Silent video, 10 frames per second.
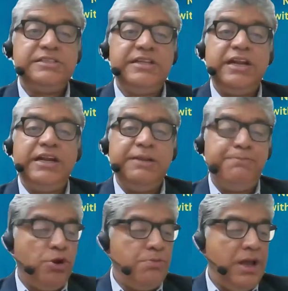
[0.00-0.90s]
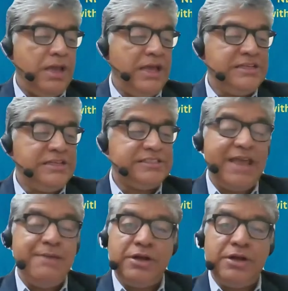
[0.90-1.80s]
She's done a diploma in
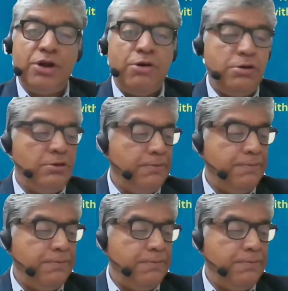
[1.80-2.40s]
cyber law.